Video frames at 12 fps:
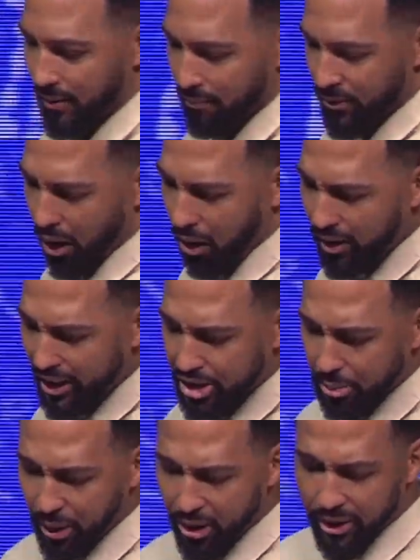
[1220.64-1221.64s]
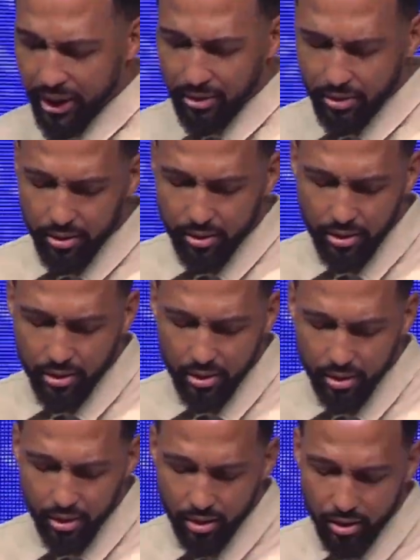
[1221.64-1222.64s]
The Holy Spirit
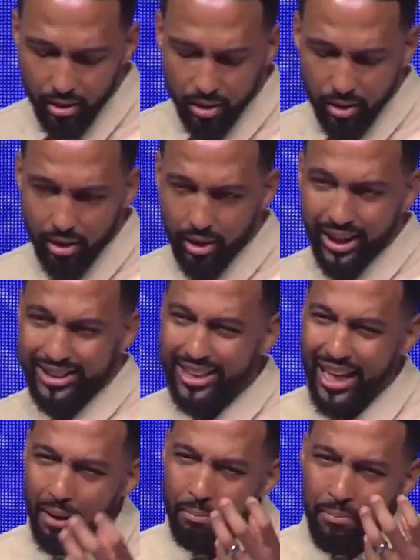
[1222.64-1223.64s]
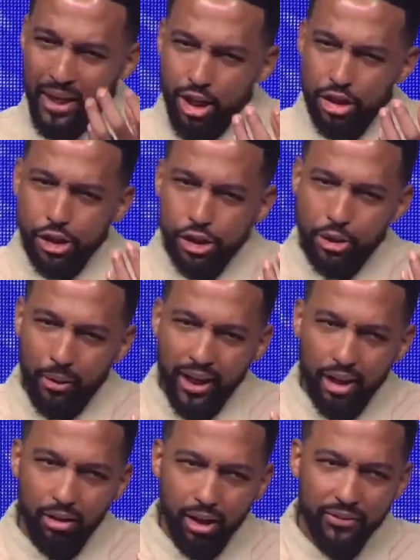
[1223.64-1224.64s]
is the
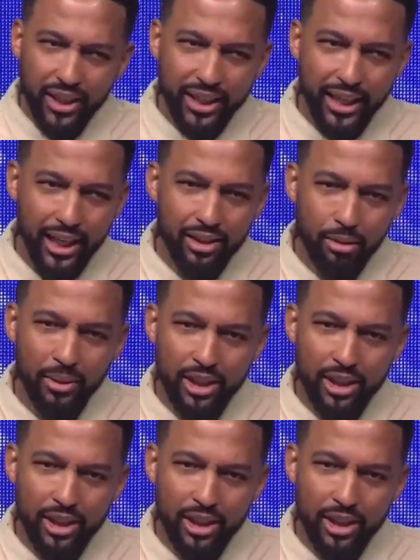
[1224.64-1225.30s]
administrator of the kingdom.